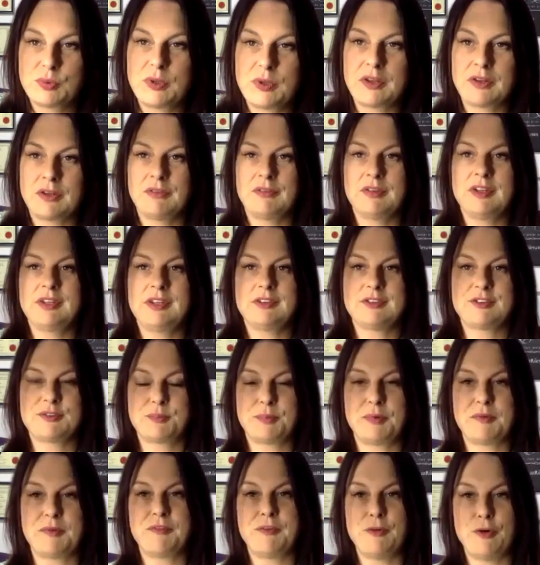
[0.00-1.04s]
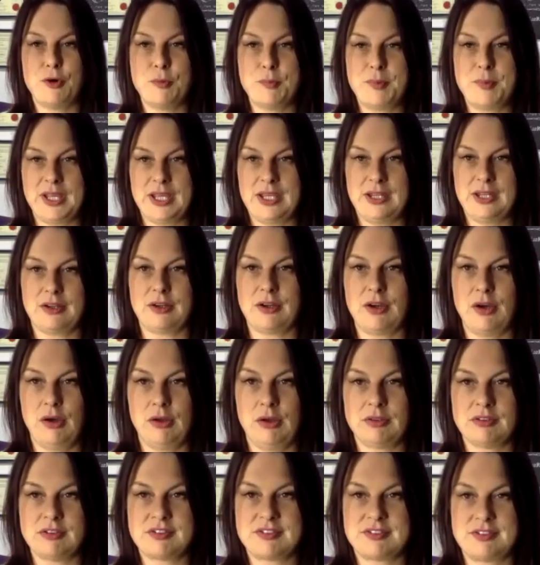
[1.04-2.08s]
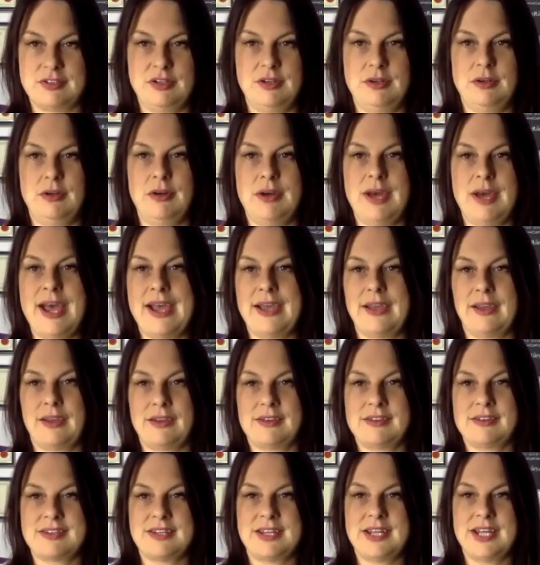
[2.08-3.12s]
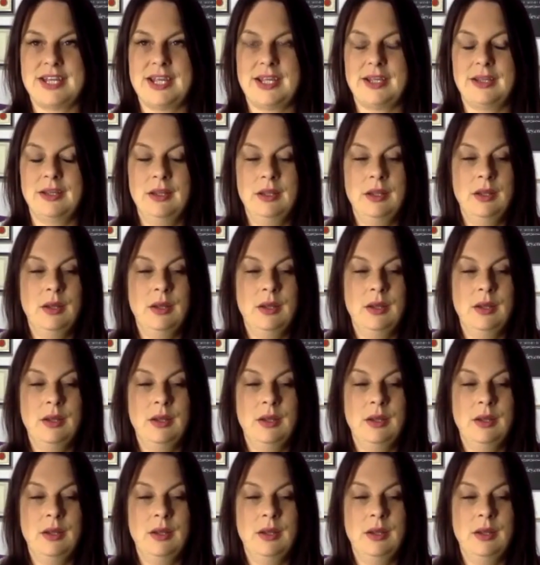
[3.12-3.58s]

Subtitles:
whether it's performing in a concert or acting,